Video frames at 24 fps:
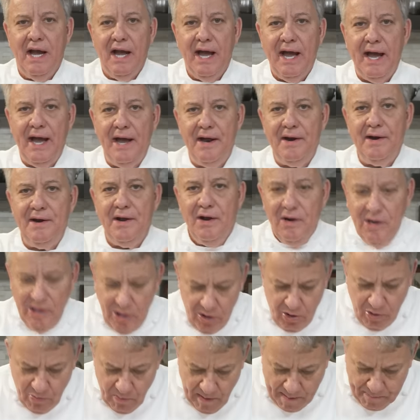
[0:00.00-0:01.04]
and a
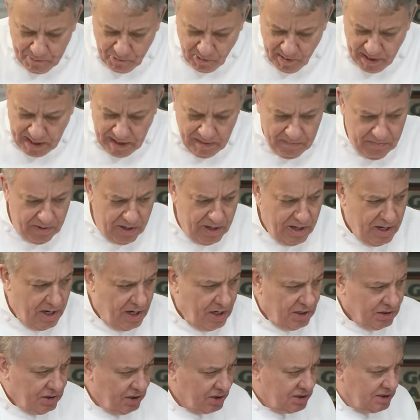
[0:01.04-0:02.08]
little whipped cream,
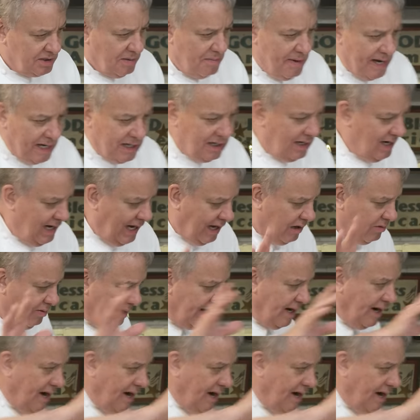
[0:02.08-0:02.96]
just to make it liquid